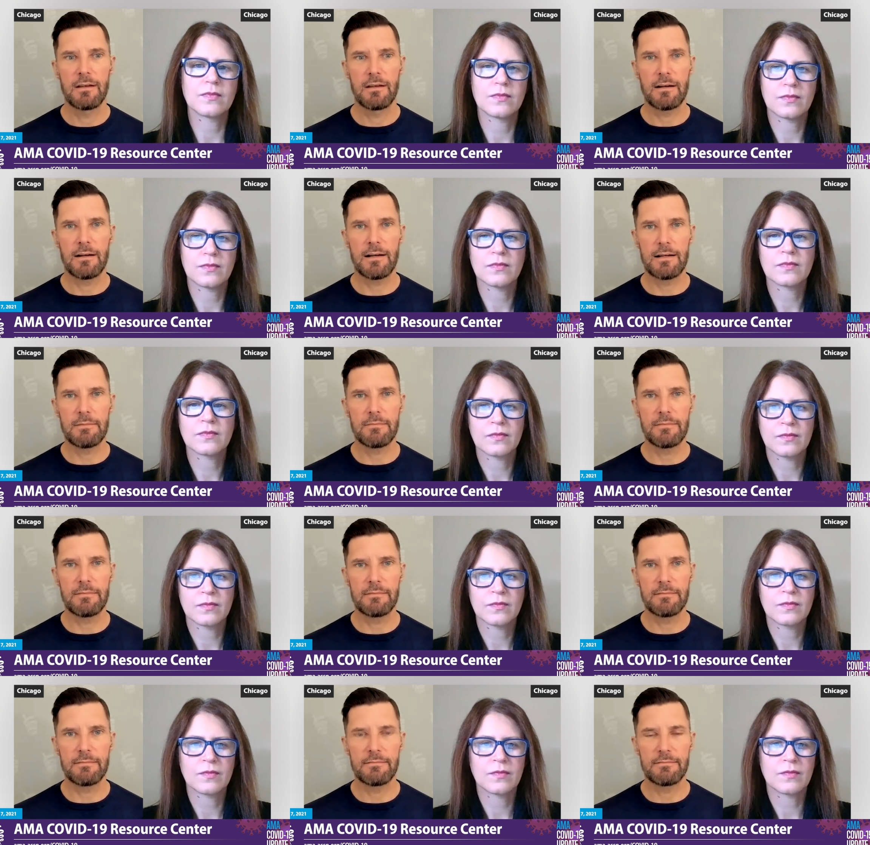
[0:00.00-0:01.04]
Speaker 1: Um,
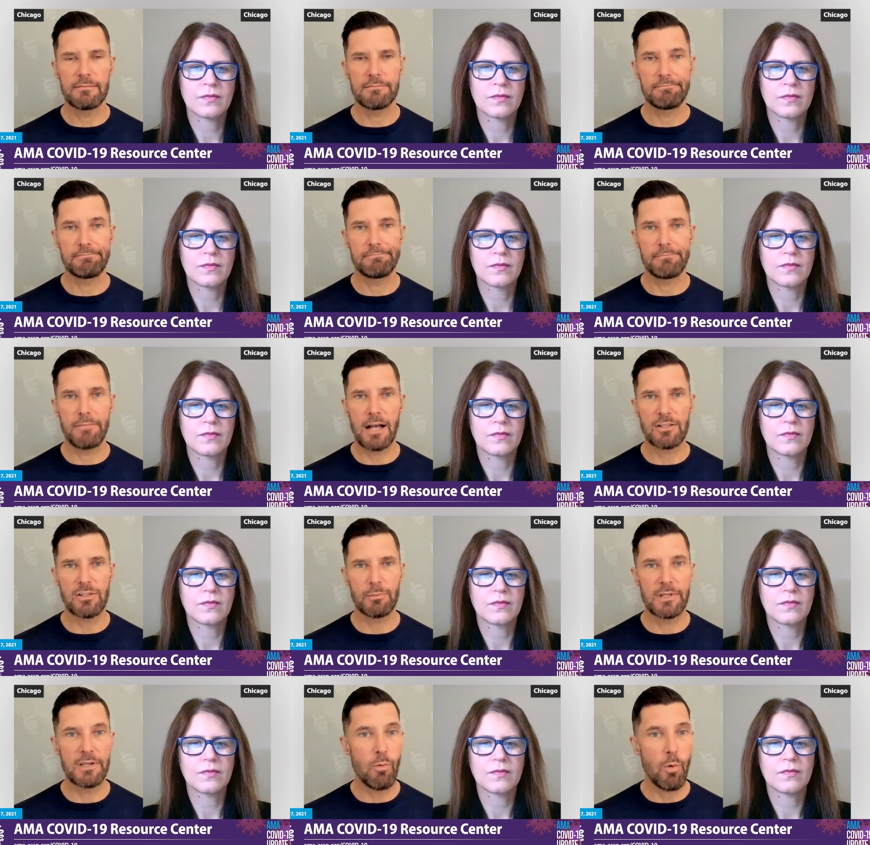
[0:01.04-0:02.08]

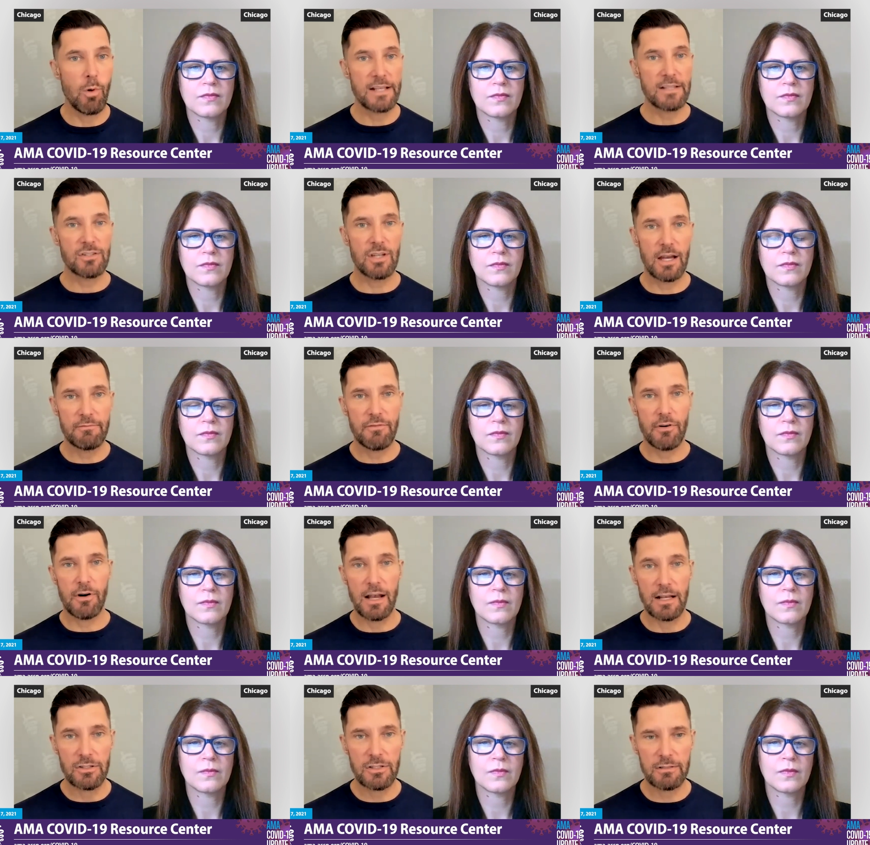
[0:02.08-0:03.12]
possibly a warning sign for
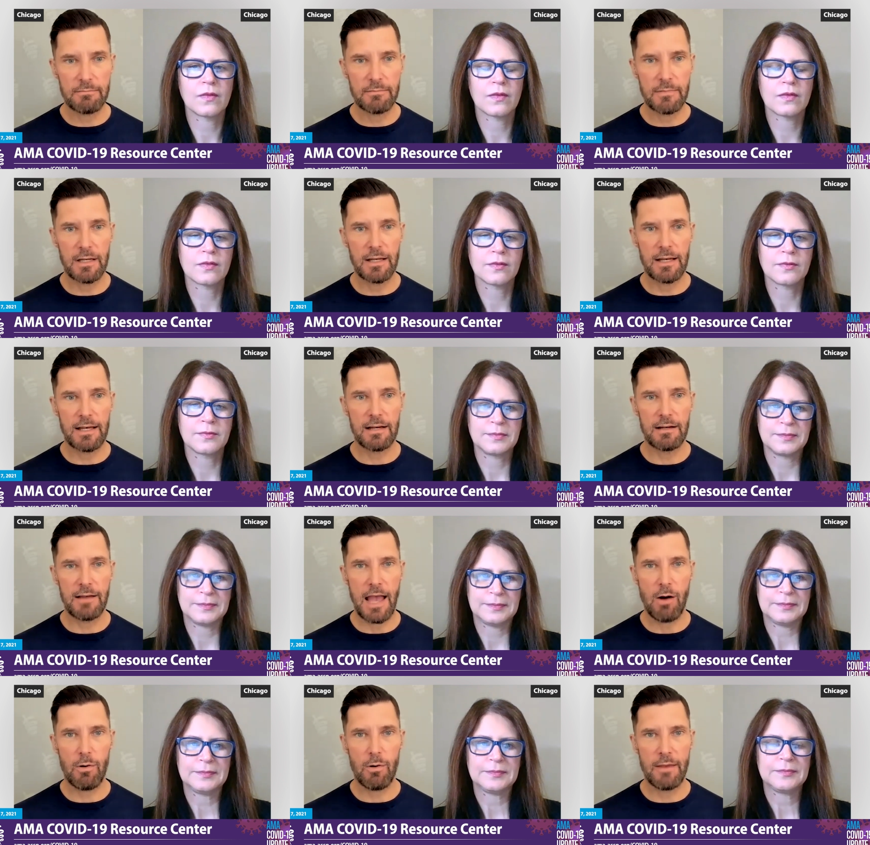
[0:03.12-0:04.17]
us. Uh,
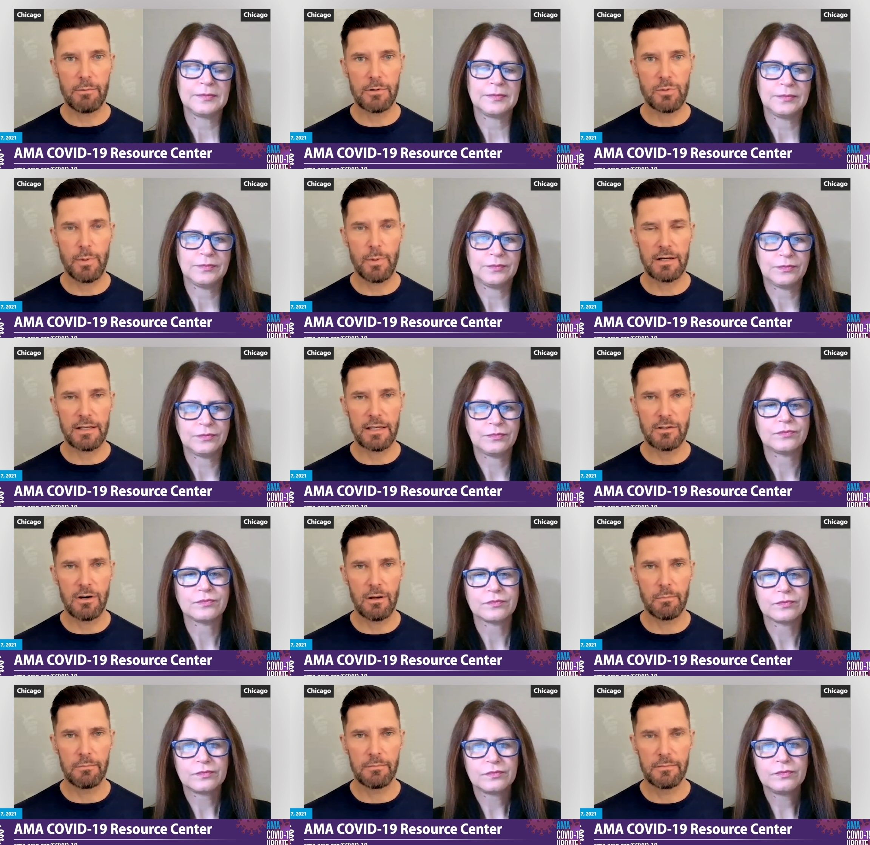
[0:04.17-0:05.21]
how are they responding in
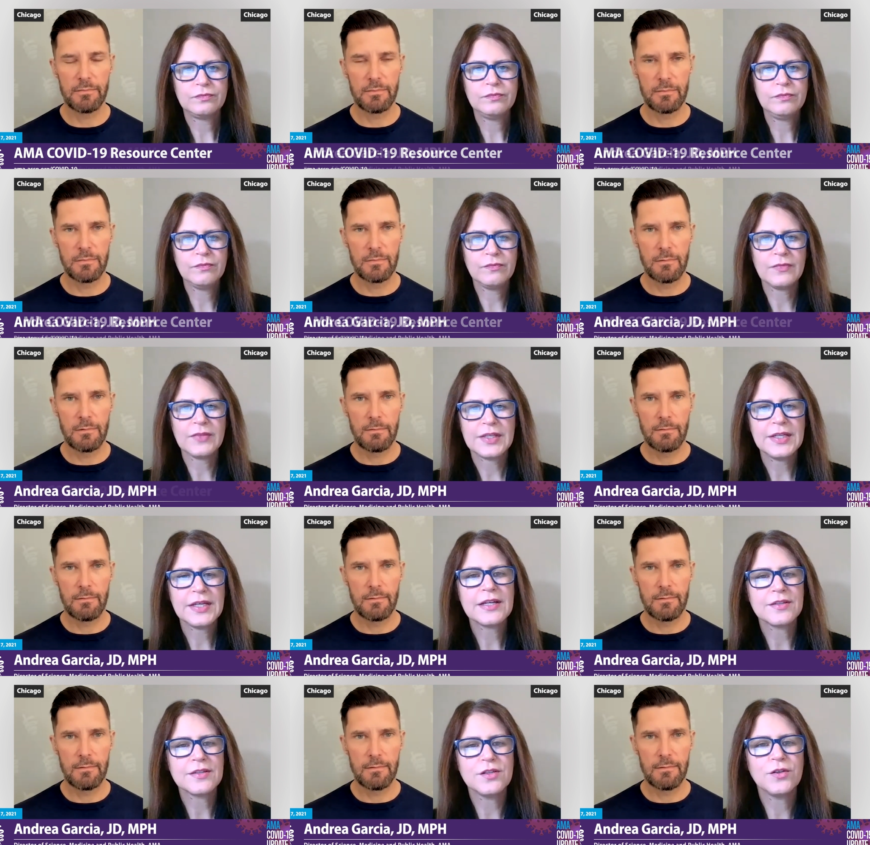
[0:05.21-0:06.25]
Europe?
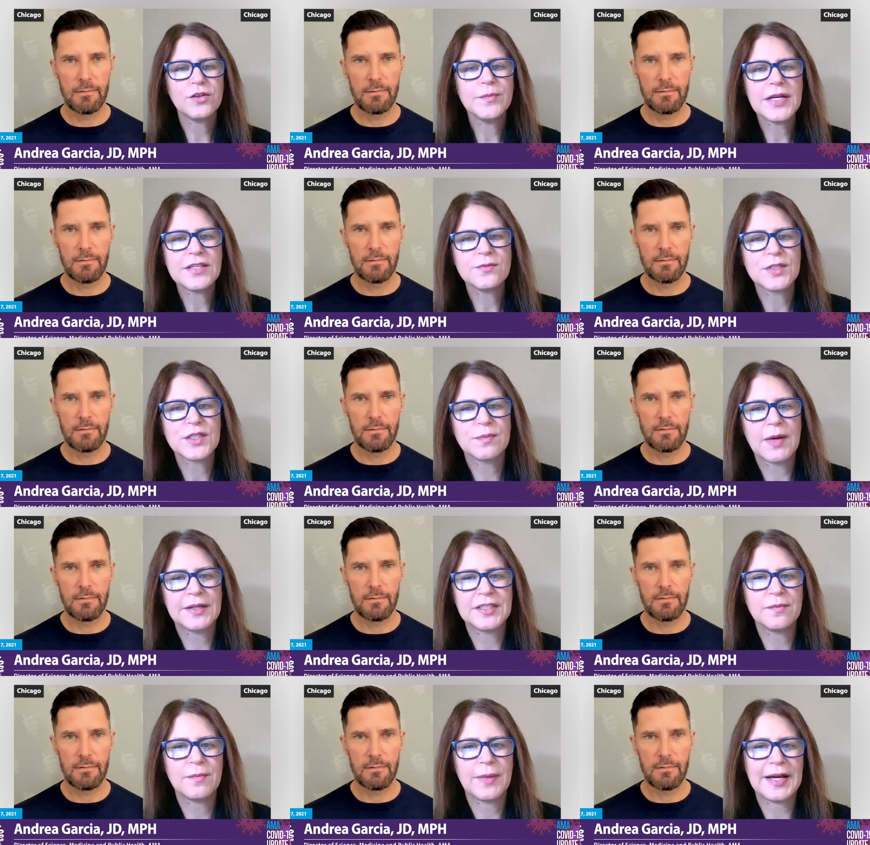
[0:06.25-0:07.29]
Speaker 2: Yeah, Europe has
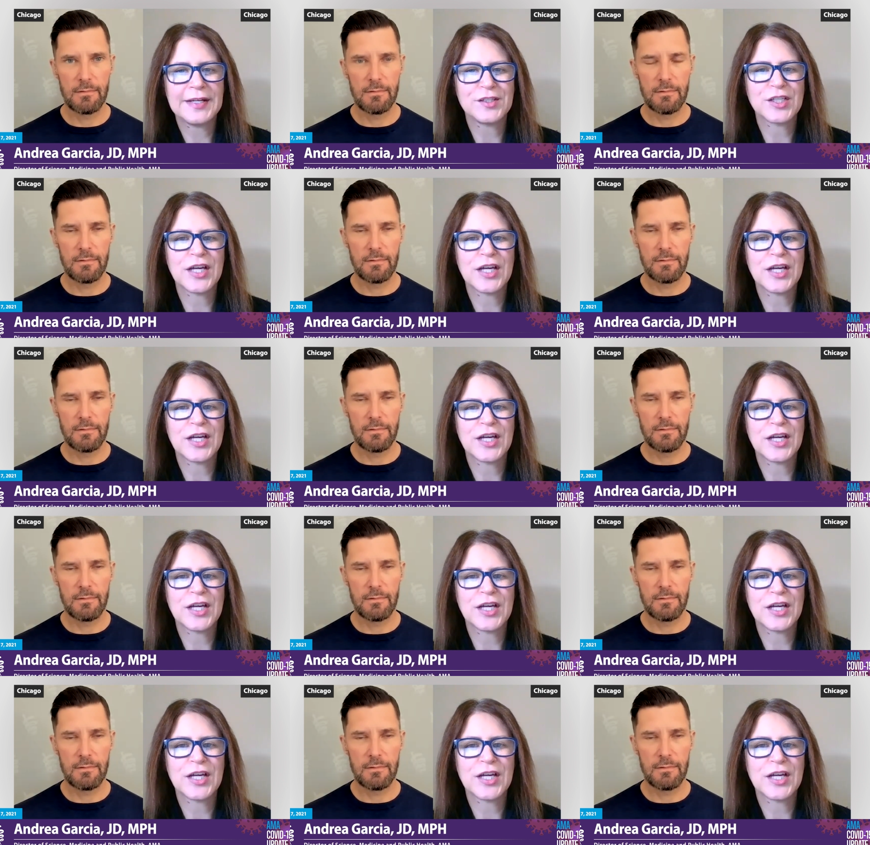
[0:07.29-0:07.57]
responded by